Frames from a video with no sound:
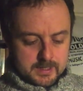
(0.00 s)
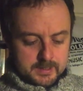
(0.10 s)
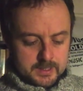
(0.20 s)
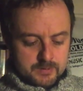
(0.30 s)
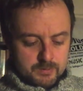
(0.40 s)

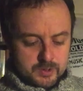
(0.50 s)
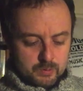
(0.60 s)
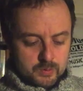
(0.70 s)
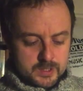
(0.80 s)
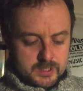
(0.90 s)
and there's Roger
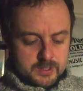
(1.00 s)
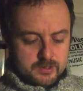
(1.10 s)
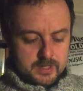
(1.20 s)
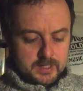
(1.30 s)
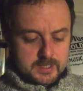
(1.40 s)
Waters'
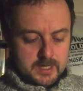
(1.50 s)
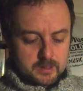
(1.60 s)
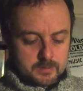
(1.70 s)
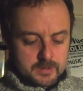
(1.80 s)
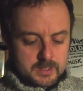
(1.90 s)
track
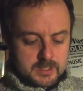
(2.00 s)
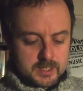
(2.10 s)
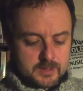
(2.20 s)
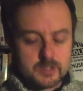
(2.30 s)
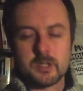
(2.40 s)
Take Up Thy
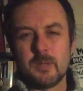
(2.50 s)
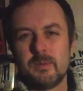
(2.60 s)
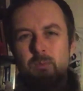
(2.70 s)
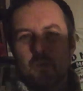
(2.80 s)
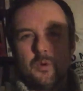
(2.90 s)
Stethoscope
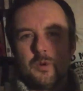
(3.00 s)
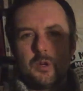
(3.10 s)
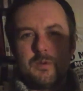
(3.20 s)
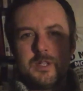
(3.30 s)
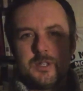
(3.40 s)
and
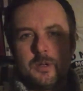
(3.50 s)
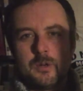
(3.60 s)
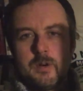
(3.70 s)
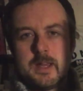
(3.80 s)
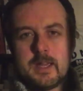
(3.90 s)
Walk, which is not
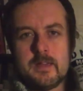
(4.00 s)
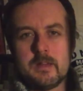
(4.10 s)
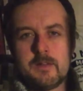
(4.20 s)
great either.